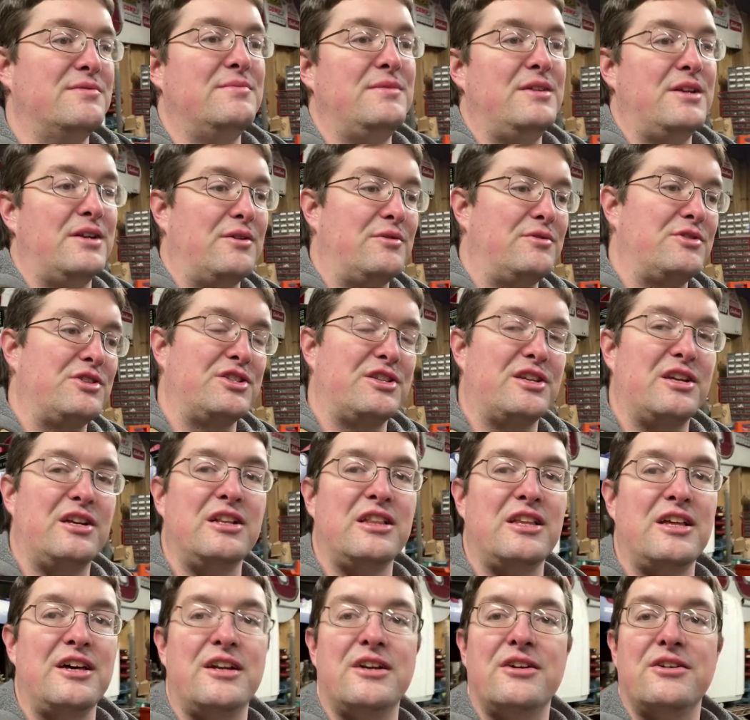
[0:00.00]
you know, just
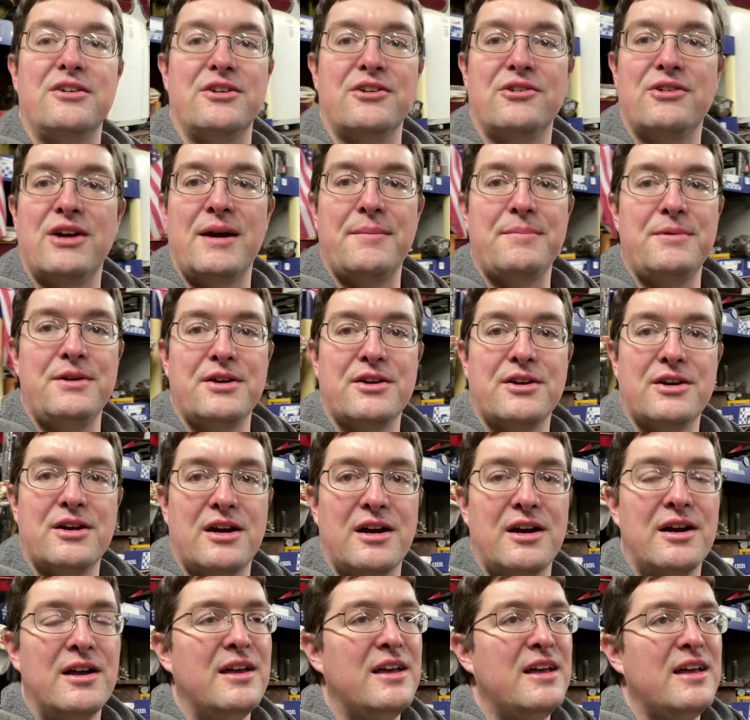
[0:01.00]
clutter and crap in your
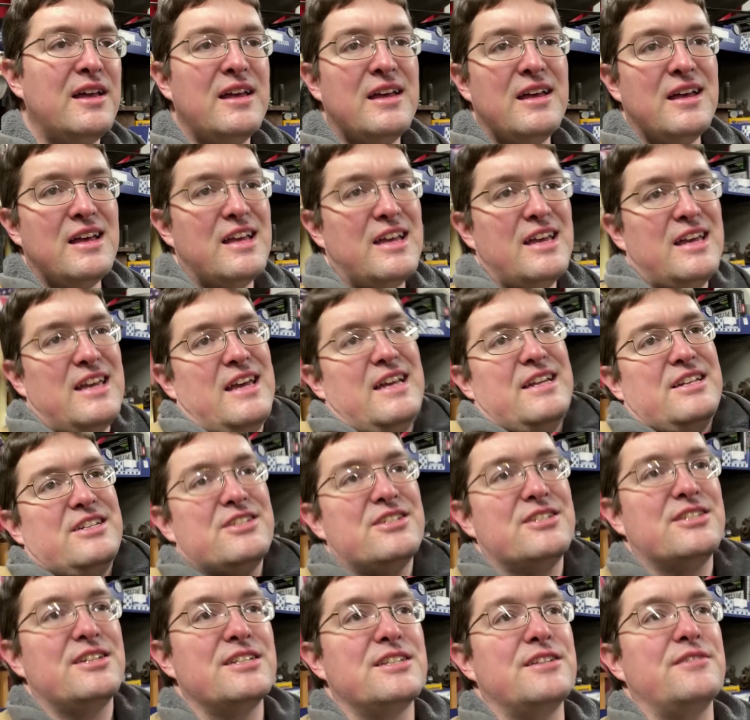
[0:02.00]
car, it
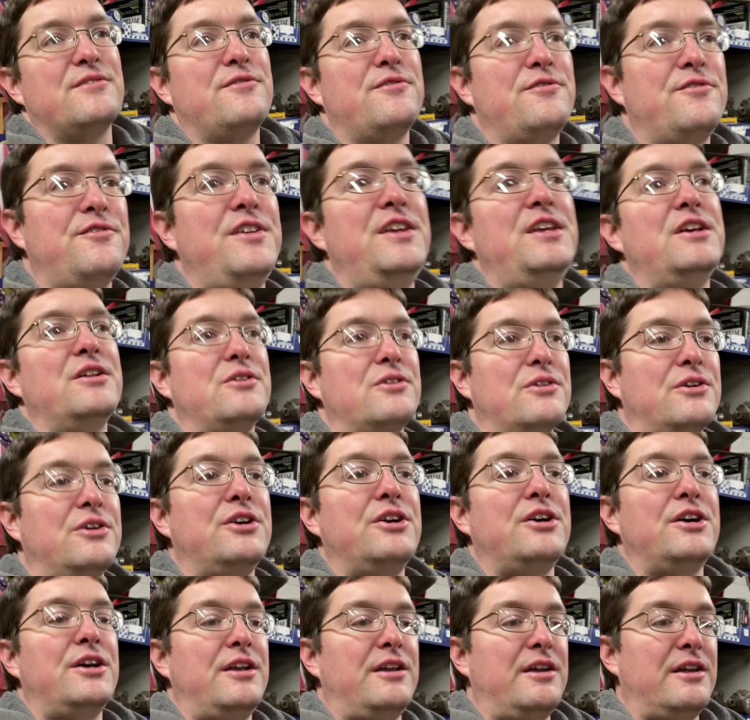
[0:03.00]
just doesn't feel
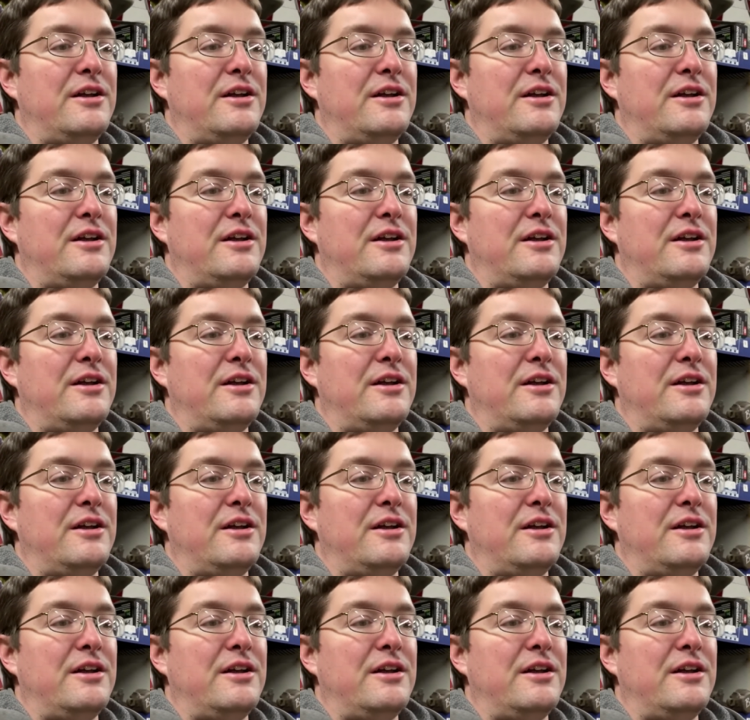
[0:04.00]
good.